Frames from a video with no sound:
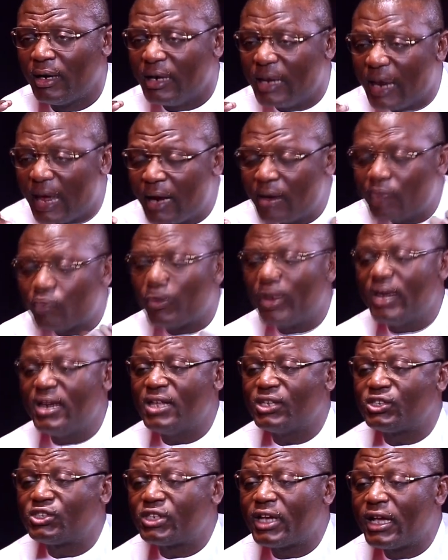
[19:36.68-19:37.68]
then when
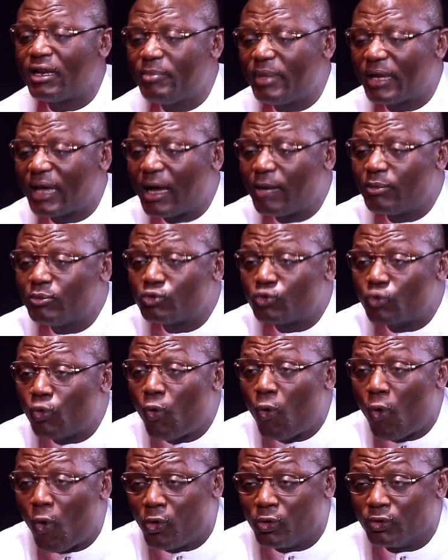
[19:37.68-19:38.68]
the shell becomes
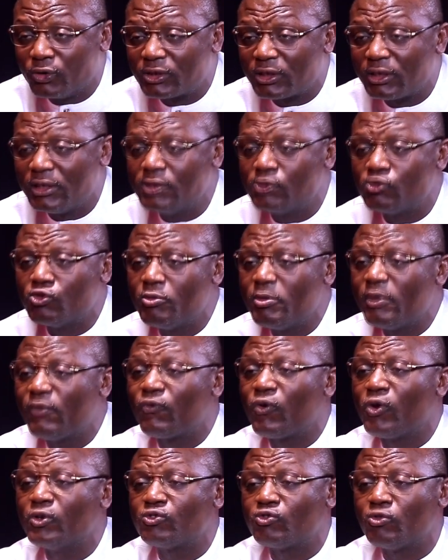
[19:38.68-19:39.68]
so hot, it will be
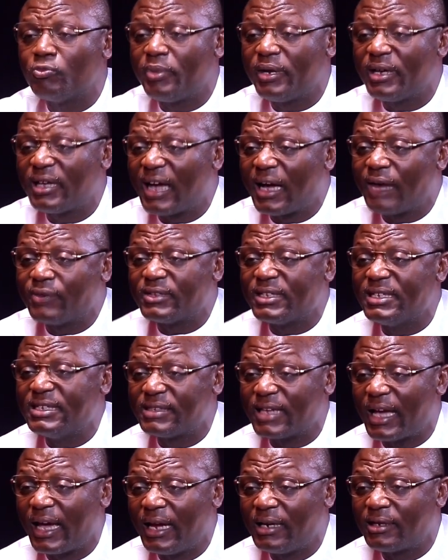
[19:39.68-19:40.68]
forced to bring out
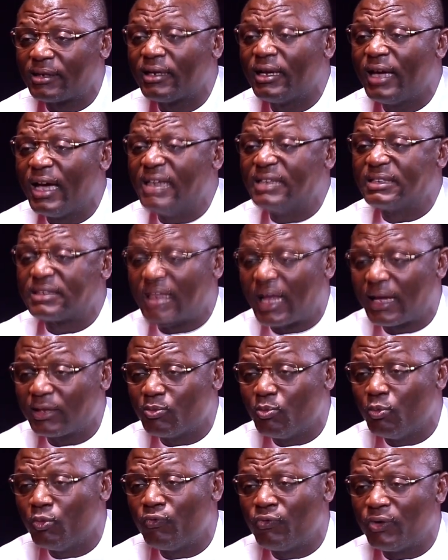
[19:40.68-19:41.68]
its head and
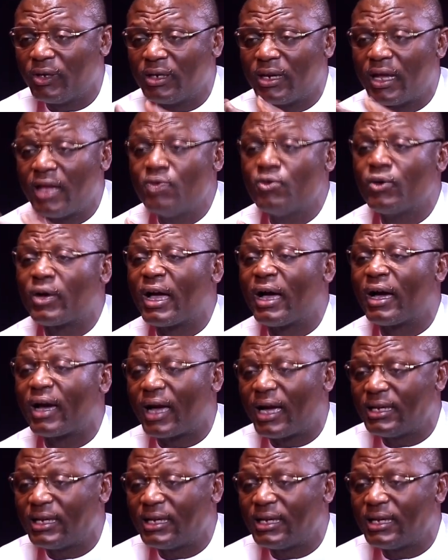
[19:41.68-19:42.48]
start moving. Then you can